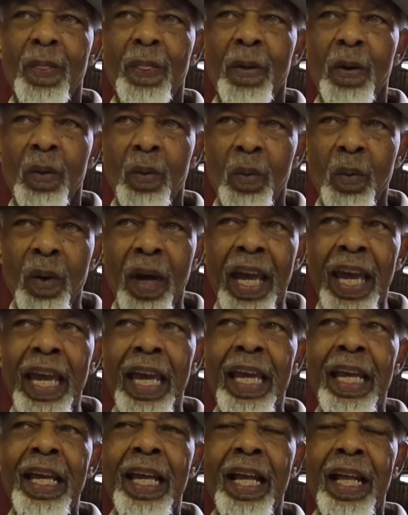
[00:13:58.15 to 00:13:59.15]
the
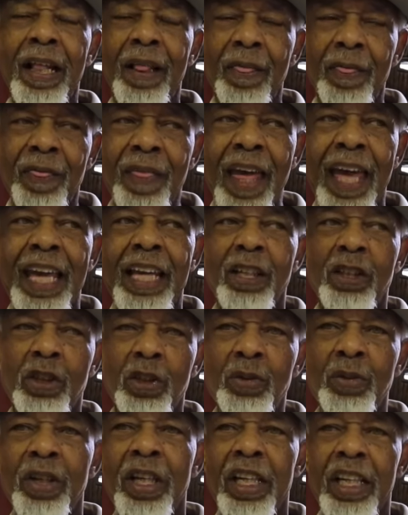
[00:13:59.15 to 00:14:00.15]
way they
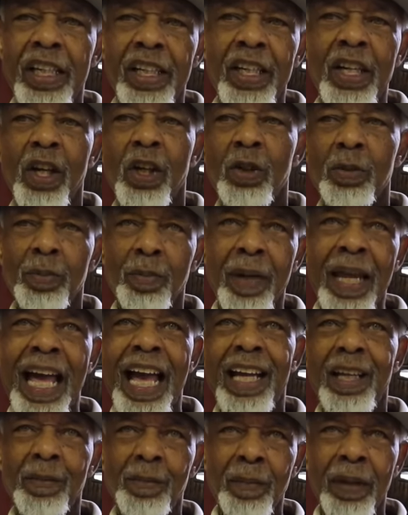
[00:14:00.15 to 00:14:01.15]
treat young
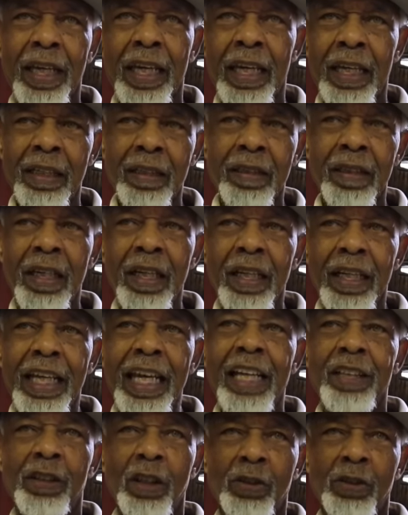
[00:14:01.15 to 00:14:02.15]
black men is